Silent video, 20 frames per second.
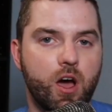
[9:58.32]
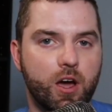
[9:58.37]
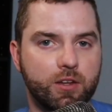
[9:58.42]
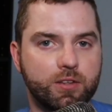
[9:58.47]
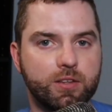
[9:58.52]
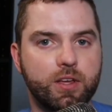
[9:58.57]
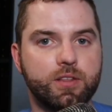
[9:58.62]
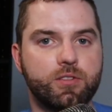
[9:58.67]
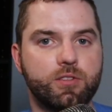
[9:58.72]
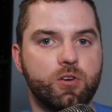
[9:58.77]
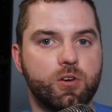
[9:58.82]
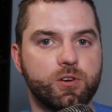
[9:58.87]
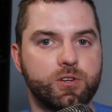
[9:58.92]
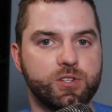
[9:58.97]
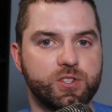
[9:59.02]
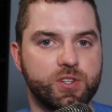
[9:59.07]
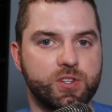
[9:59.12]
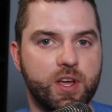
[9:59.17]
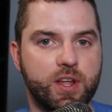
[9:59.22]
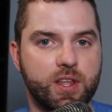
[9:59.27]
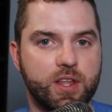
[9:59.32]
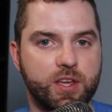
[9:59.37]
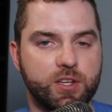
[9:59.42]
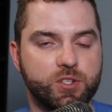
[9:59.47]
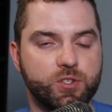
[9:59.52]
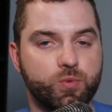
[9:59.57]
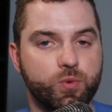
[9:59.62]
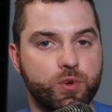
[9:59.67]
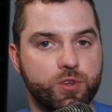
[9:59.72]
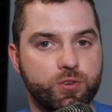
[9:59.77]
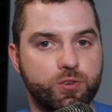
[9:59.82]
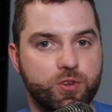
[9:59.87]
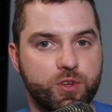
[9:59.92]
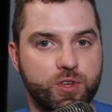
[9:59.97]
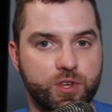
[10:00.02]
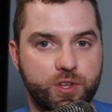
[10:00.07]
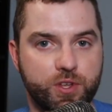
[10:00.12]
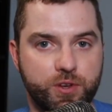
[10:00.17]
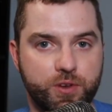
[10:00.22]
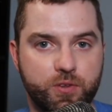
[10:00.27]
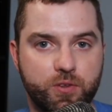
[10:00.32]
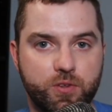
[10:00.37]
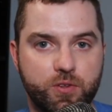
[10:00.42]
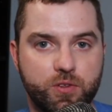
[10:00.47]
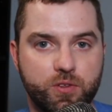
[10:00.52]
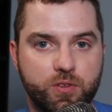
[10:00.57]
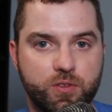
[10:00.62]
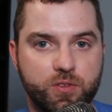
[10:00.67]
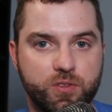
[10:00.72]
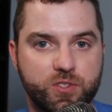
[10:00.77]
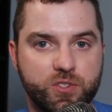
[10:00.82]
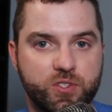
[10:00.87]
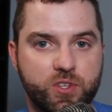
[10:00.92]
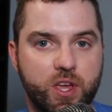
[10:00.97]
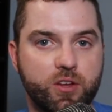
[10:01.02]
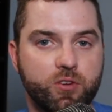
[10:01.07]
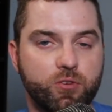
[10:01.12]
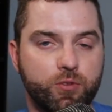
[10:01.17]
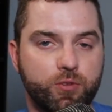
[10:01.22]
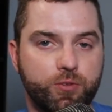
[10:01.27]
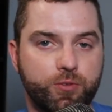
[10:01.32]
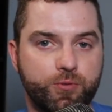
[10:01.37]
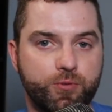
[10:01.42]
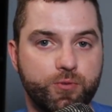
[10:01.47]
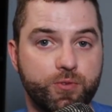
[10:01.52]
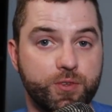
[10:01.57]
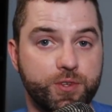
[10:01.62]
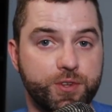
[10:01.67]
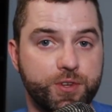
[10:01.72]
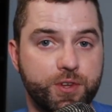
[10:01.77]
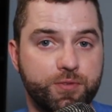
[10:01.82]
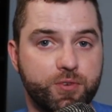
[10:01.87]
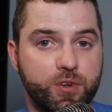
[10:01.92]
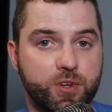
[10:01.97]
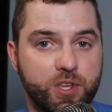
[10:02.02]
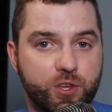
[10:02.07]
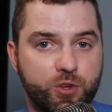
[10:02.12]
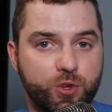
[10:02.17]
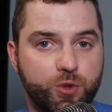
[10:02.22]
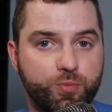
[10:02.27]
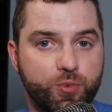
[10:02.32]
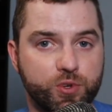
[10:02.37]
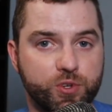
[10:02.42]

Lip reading: Unlike the Arctis 9X, where you can cycle through the different EQ